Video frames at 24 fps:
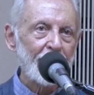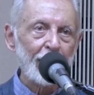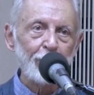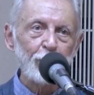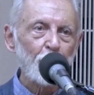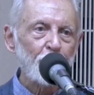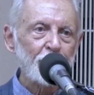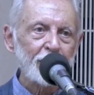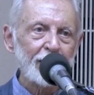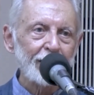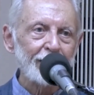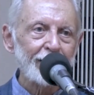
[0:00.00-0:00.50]
I'm
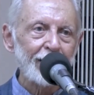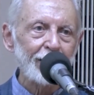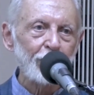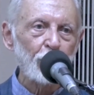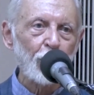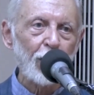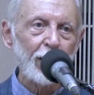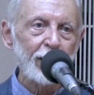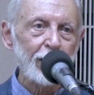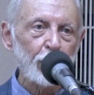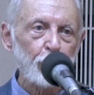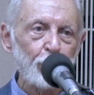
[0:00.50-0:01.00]
not saying that
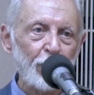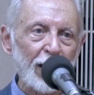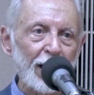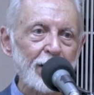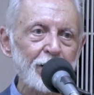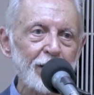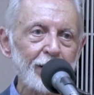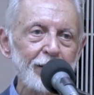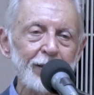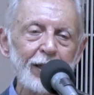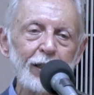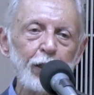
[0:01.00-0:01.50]
God is
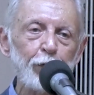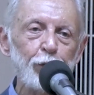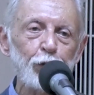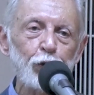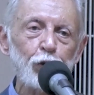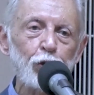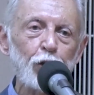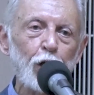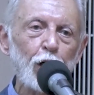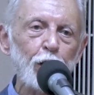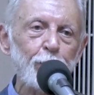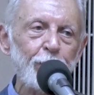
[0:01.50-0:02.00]
partial, that if you
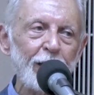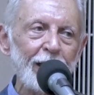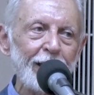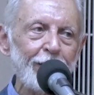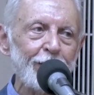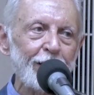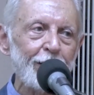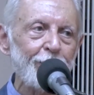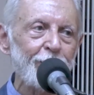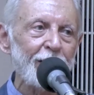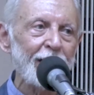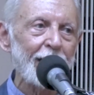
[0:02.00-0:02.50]
do not believe
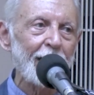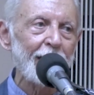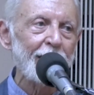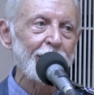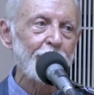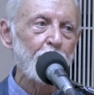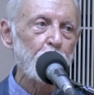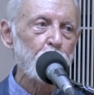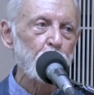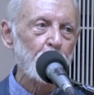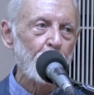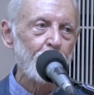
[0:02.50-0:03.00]
in me, I'll
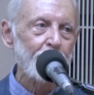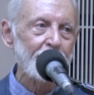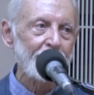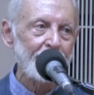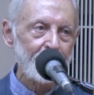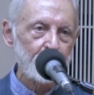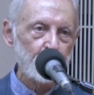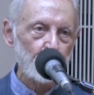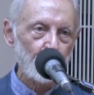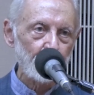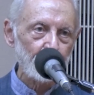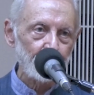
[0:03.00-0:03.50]
not shower
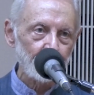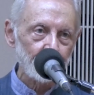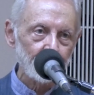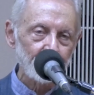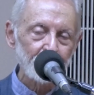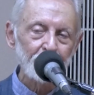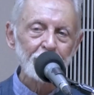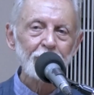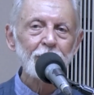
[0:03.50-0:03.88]
grace on you.